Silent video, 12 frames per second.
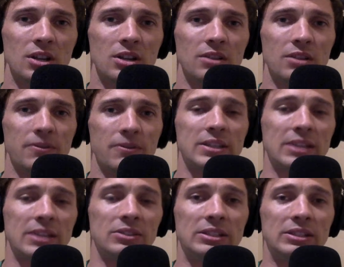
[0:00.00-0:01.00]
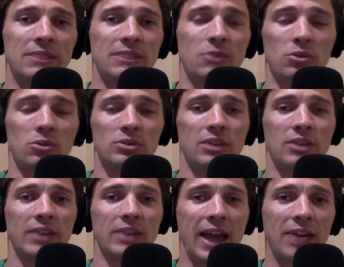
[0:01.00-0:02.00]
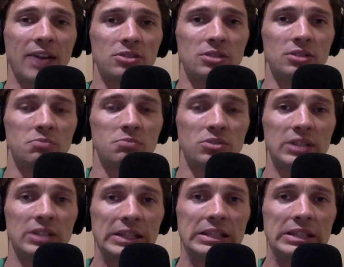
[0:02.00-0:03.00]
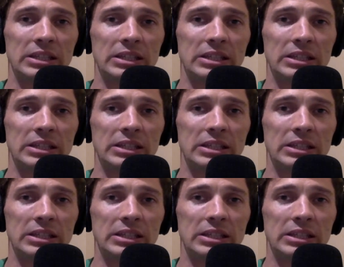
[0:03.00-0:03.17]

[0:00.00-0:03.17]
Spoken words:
The physical difficulty of it actually is pretty easy.